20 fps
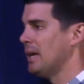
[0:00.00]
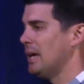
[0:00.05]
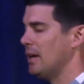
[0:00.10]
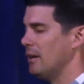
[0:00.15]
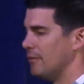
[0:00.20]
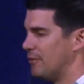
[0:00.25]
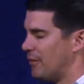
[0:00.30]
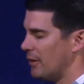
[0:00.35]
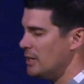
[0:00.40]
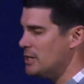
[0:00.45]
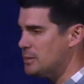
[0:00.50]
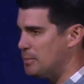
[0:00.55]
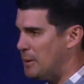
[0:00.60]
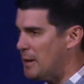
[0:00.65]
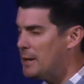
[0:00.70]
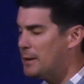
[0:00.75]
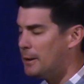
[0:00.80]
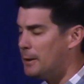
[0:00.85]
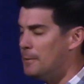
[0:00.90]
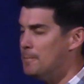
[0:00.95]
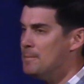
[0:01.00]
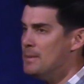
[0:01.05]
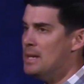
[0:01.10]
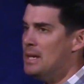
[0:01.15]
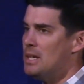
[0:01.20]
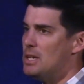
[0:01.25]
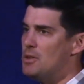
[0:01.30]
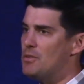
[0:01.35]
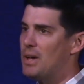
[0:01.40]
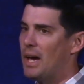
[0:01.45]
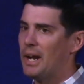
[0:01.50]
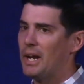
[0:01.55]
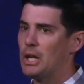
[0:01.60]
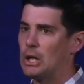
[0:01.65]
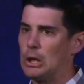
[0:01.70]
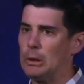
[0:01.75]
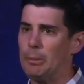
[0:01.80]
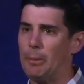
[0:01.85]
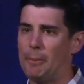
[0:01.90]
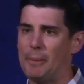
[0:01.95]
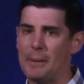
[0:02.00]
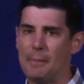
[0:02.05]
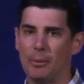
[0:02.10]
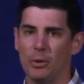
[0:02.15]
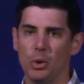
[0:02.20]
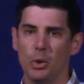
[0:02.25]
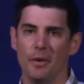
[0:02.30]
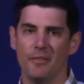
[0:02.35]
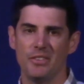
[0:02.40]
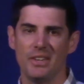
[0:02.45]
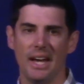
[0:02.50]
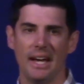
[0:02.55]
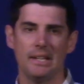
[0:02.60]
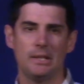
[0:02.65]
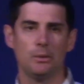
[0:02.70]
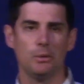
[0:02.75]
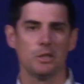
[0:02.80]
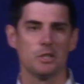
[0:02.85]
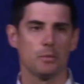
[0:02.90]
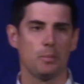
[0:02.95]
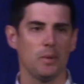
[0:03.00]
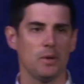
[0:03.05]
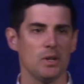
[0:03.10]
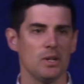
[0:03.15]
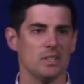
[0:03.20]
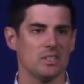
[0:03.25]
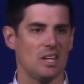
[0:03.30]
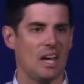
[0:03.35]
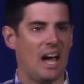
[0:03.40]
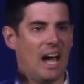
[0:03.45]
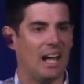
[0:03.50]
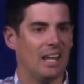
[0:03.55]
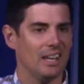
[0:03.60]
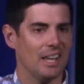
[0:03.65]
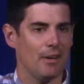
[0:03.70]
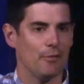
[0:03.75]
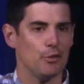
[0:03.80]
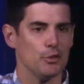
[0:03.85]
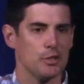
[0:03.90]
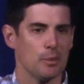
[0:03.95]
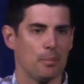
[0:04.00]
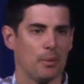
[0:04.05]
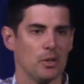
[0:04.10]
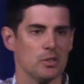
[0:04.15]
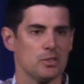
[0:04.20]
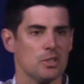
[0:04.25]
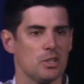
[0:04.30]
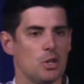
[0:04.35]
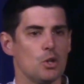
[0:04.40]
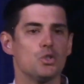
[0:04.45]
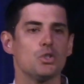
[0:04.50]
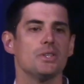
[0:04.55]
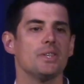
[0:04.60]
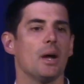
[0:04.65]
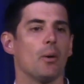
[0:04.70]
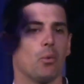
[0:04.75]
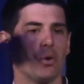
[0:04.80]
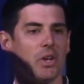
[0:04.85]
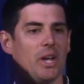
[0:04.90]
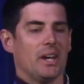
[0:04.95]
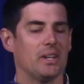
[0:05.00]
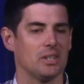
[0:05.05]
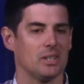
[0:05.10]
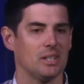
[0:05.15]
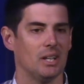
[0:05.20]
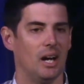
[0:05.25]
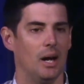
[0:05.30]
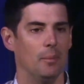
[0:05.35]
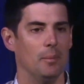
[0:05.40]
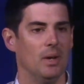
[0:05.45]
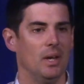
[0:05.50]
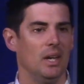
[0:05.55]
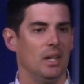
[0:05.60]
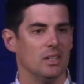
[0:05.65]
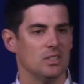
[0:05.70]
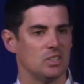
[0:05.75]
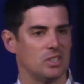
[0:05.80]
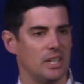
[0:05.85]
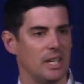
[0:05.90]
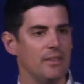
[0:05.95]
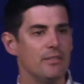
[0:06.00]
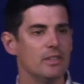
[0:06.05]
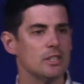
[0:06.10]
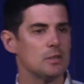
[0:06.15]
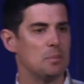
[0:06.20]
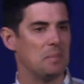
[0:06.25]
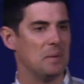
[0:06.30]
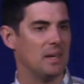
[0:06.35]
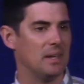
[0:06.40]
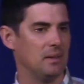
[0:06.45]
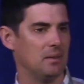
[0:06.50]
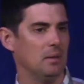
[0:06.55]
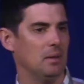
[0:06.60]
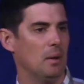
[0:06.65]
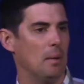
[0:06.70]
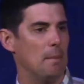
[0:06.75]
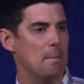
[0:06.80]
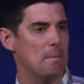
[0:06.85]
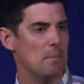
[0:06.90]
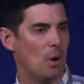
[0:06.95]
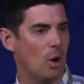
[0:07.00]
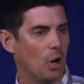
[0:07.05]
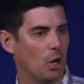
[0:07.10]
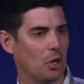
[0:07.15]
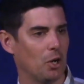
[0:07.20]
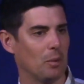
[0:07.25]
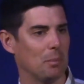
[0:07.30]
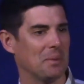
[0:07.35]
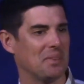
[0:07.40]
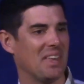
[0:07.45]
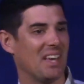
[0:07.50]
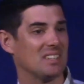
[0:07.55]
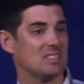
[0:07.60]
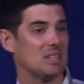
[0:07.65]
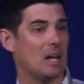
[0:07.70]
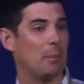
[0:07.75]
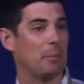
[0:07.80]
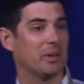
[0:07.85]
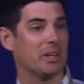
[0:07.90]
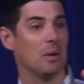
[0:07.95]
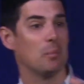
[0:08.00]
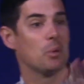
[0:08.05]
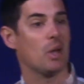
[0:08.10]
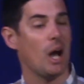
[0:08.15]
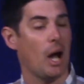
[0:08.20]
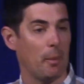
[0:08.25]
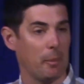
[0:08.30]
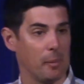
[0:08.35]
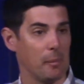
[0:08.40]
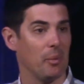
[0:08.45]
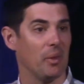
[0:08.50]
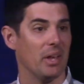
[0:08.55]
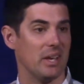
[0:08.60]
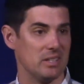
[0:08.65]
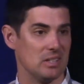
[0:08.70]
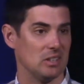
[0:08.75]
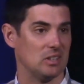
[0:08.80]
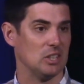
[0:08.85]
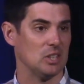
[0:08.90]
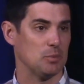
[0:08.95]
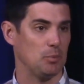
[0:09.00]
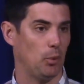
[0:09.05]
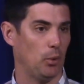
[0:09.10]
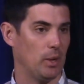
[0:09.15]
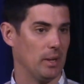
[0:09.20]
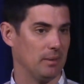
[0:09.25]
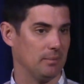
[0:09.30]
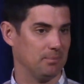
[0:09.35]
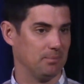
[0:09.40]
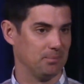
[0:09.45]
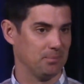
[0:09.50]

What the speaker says: in 1 Peter, you've got a group of people who have yet to experience high levels of persecution that were yet to come. Stephen's been martyred, but that's not become commonplace at this point